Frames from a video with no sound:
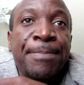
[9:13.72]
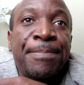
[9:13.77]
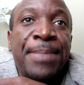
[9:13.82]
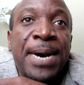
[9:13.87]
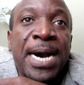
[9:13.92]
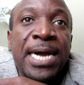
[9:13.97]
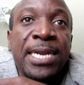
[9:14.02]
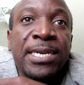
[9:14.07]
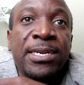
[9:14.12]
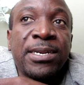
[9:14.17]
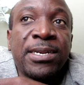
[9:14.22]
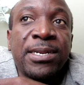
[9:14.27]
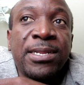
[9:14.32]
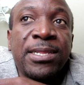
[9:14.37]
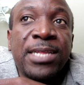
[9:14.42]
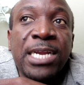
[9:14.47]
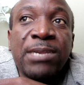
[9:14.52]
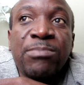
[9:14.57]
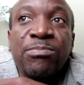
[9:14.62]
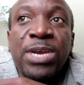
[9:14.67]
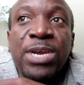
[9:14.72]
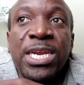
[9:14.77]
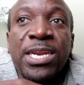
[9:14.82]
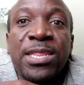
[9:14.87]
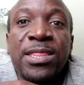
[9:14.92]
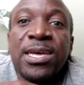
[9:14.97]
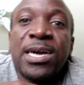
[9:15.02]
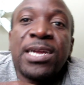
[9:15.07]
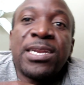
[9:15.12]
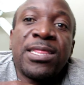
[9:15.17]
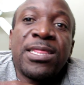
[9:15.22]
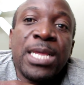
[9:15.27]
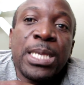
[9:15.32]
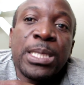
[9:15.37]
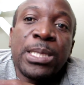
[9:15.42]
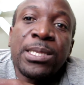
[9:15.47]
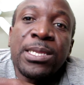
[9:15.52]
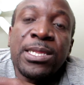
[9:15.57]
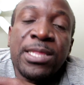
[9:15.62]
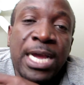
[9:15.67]
but that meant that the,
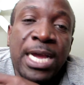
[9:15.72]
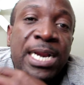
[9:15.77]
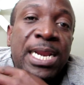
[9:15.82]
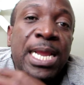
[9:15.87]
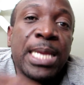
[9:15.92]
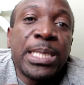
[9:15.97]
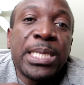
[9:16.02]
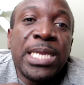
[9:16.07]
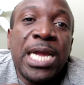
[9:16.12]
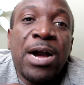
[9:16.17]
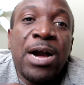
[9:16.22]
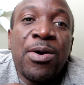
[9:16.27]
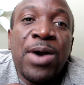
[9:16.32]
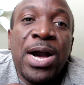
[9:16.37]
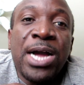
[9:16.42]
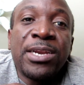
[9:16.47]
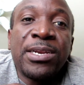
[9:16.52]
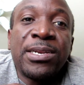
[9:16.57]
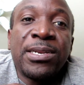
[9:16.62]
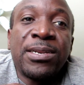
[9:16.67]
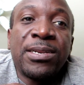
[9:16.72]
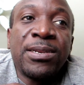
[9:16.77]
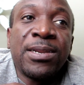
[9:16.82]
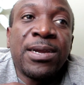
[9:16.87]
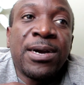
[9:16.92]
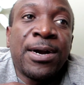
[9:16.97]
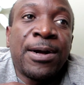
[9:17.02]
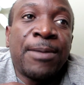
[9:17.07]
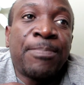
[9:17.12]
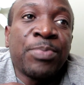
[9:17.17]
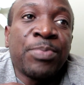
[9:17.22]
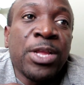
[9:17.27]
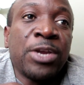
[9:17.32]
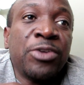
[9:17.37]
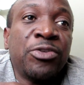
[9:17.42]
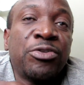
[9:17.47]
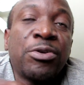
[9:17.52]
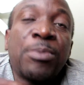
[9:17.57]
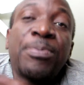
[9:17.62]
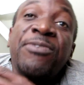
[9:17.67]
the class now had um,
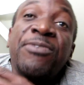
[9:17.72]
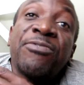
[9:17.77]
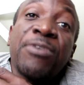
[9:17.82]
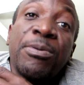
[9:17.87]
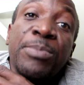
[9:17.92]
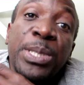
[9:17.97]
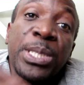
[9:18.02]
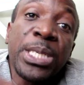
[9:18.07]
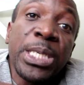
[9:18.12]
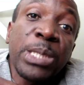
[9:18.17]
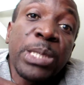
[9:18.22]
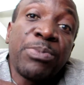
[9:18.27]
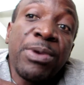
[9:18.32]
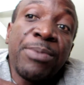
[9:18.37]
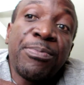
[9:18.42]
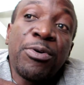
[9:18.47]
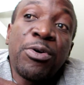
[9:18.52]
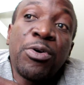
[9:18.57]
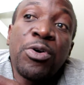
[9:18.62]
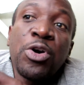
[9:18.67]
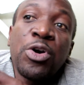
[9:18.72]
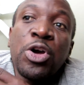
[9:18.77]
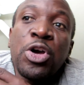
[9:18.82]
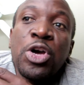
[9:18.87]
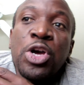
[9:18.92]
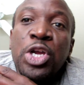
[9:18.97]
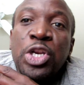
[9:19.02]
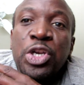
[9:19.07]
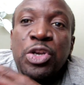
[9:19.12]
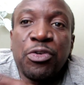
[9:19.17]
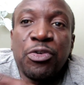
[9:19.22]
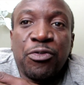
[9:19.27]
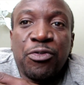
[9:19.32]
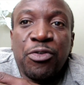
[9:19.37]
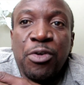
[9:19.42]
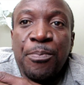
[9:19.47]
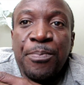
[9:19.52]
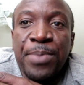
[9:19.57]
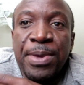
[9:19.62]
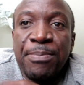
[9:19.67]
dropped from six people to
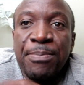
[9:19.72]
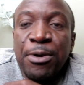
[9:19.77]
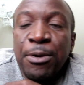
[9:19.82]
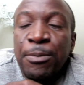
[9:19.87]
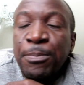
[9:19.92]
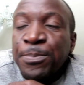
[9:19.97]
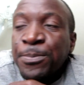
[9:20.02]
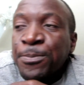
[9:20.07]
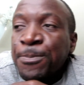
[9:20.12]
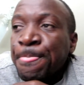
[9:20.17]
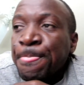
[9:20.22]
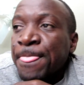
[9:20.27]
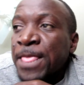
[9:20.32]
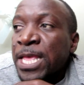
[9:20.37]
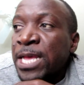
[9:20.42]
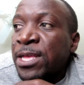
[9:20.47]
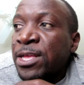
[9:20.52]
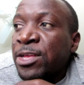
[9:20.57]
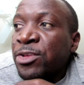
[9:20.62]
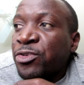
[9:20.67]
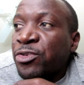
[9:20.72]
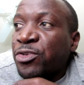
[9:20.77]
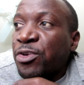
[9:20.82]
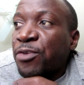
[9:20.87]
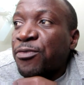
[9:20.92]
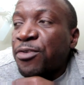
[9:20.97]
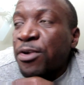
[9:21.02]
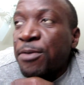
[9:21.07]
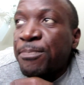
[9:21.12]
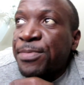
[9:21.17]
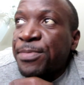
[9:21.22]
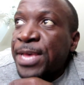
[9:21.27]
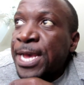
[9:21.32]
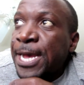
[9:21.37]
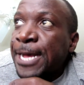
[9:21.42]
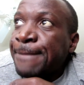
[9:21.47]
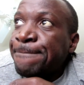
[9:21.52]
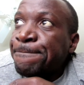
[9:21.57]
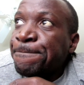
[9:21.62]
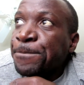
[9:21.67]
four people so from
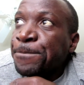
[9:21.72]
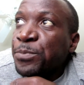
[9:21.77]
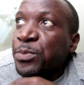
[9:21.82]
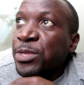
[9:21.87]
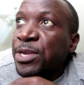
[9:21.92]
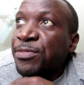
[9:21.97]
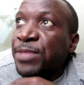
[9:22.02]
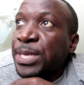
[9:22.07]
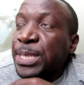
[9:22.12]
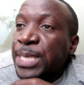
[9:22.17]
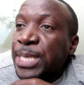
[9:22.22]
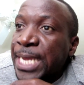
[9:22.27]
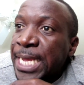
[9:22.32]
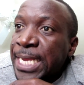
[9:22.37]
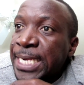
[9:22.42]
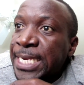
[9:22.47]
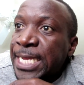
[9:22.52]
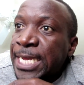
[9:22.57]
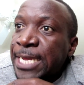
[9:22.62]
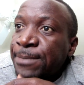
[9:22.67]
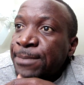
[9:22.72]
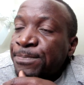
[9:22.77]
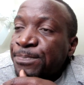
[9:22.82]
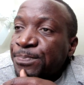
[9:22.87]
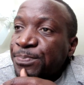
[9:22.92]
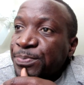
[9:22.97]
there the second day